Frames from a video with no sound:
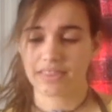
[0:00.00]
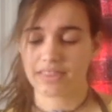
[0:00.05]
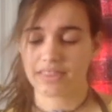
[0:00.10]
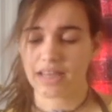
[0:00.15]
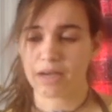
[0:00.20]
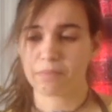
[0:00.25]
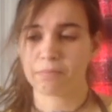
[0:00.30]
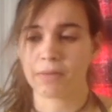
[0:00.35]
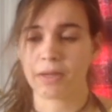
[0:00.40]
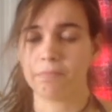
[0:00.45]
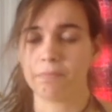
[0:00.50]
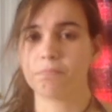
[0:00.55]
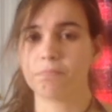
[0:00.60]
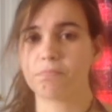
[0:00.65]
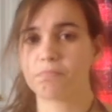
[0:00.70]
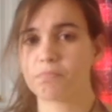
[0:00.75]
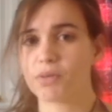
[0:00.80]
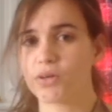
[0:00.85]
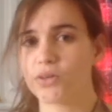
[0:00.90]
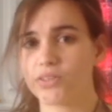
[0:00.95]
but that
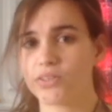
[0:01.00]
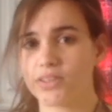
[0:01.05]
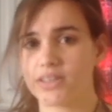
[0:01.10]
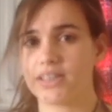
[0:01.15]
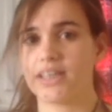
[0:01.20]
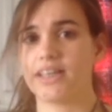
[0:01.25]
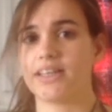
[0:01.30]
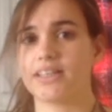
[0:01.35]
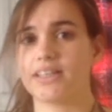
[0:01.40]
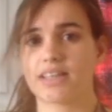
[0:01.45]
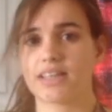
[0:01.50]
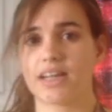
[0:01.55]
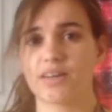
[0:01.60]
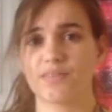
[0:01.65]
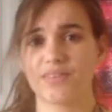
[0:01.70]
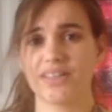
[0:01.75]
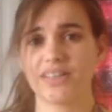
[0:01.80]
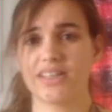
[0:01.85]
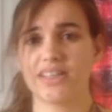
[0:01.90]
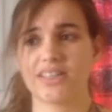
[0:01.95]
might burn things,